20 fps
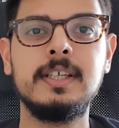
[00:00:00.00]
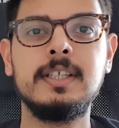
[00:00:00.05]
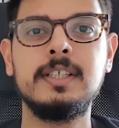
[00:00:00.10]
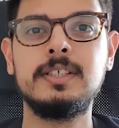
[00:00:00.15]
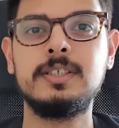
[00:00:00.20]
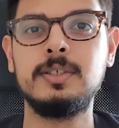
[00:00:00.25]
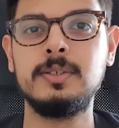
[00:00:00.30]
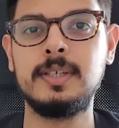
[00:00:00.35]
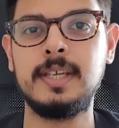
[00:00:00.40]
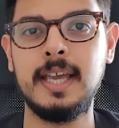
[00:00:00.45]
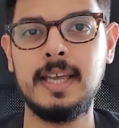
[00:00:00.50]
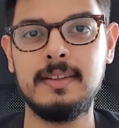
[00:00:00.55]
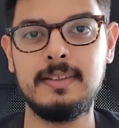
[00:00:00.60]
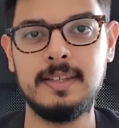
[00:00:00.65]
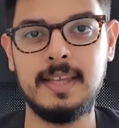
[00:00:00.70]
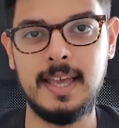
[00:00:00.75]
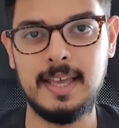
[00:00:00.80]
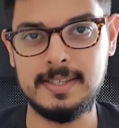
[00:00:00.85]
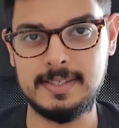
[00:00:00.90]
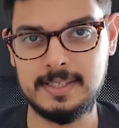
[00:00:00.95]
to get
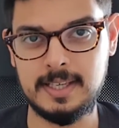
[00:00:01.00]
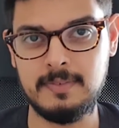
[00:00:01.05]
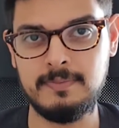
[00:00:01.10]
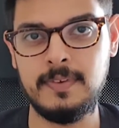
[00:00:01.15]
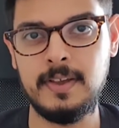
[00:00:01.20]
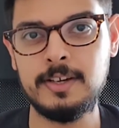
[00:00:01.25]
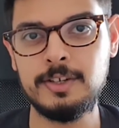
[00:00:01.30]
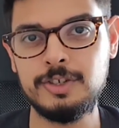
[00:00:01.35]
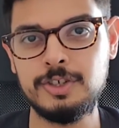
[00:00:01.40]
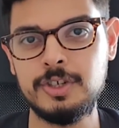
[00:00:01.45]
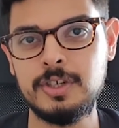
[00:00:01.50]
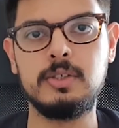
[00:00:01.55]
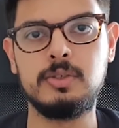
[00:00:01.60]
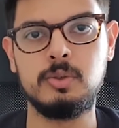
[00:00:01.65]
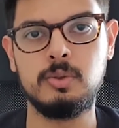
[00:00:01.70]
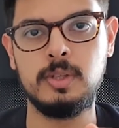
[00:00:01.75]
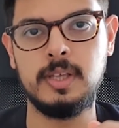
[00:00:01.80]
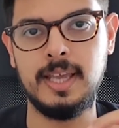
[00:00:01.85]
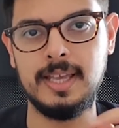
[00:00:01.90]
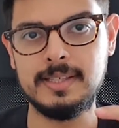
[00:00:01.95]
the excavation.
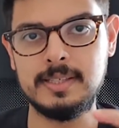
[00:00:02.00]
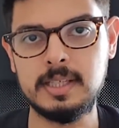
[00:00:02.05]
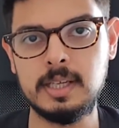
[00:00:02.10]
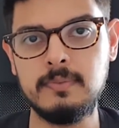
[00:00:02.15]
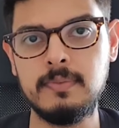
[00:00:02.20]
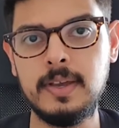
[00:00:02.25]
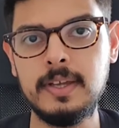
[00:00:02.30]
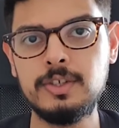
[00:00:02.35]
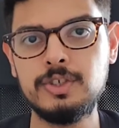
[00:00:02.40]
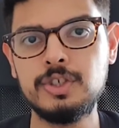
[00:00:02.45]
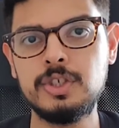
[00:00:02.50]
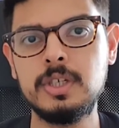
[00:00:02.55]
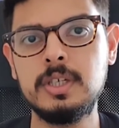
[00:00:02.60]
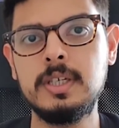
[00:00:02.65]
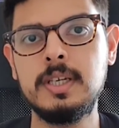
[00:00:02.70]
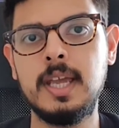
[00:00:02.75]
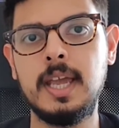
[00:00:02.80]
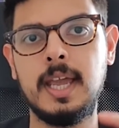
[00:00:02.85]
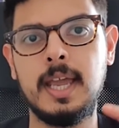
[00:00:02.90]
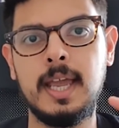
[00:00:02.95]
So the
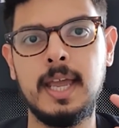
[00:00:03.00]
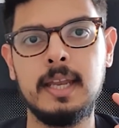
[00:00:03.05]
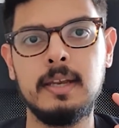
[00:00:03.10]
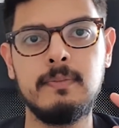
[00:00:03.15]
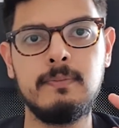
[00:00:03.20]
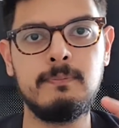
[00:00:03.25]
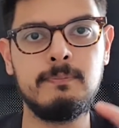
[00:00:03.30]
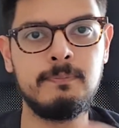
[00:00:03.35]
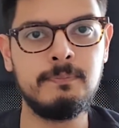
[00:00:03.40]
excavation and